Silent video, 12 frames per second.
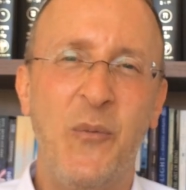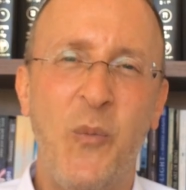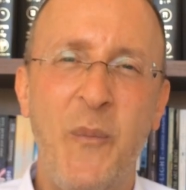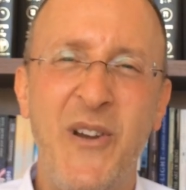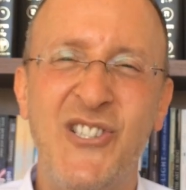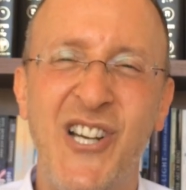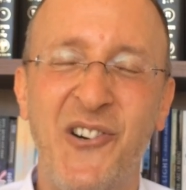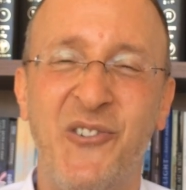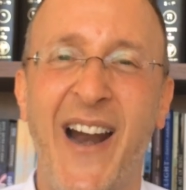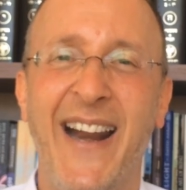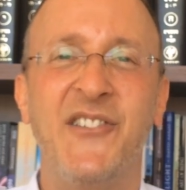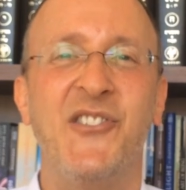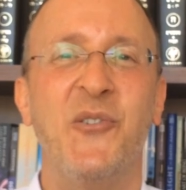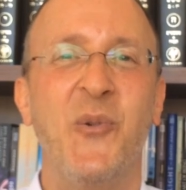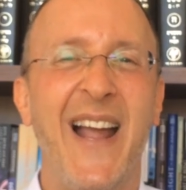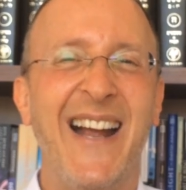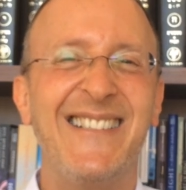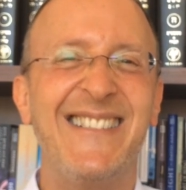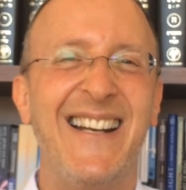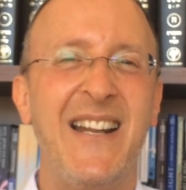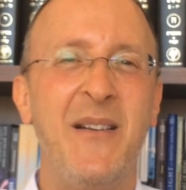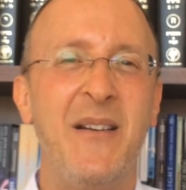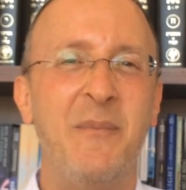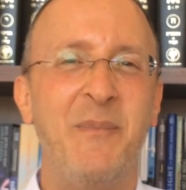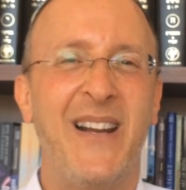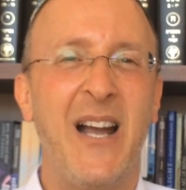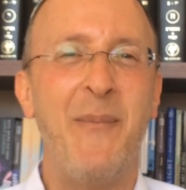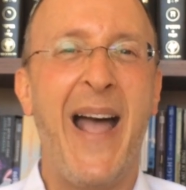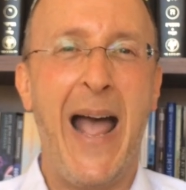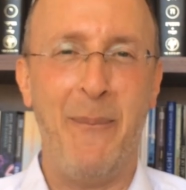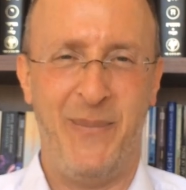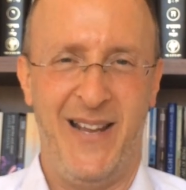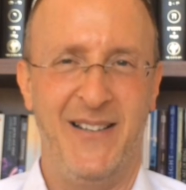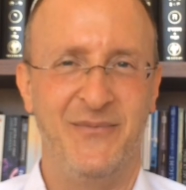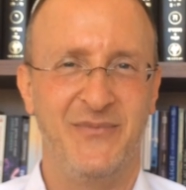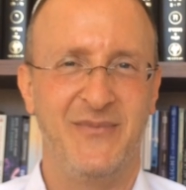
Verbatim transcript: when we show gratitude, we actually become happier.